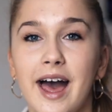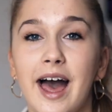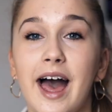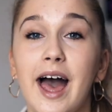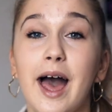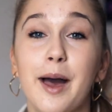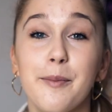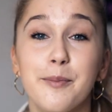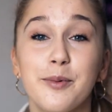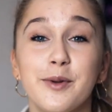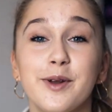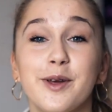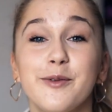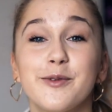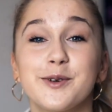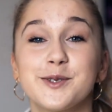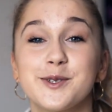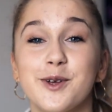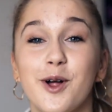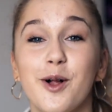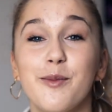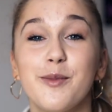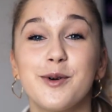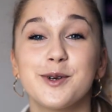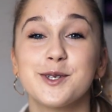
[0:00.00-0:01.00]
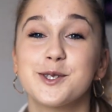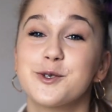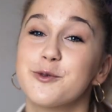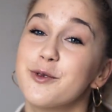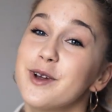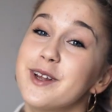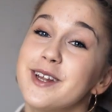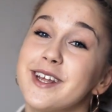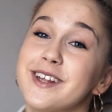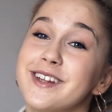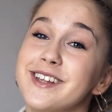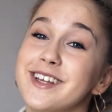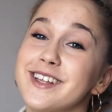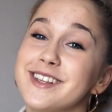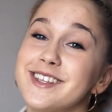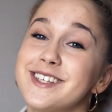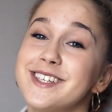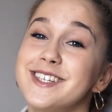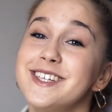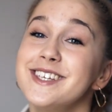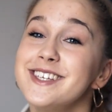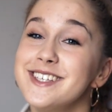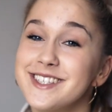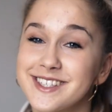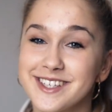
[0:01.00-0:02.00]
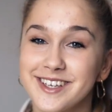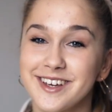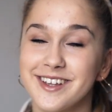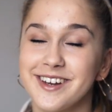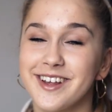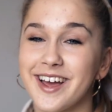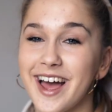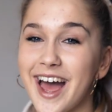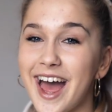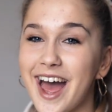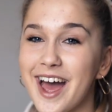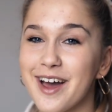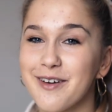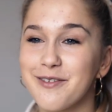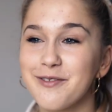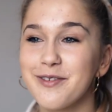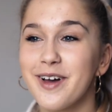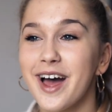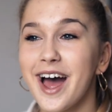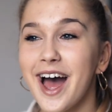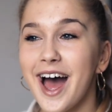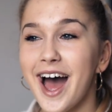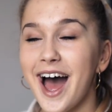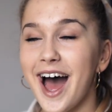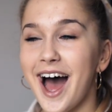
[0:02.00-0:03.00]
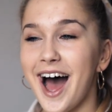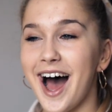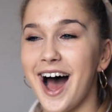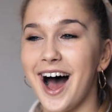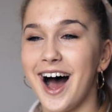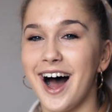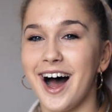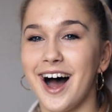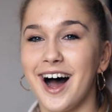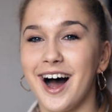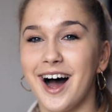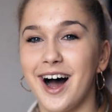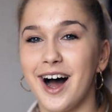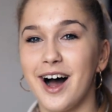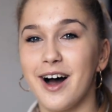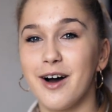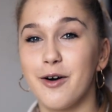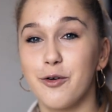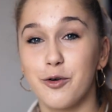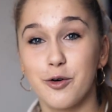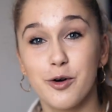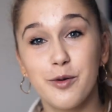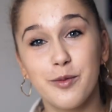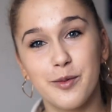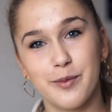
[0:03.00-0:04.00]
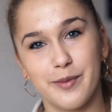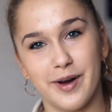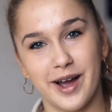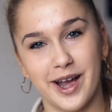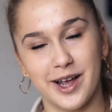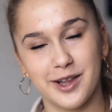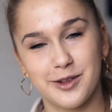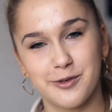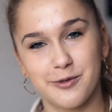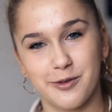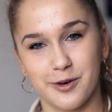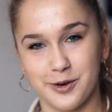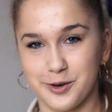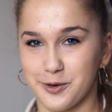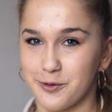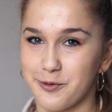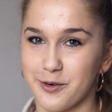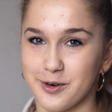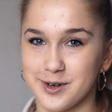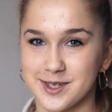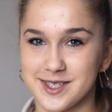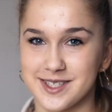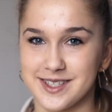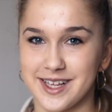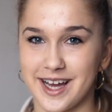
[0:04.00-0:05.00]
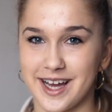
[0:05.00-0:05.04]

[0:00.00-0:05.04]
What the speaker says: Apple was almost ready that she's gonna have a roommate for the first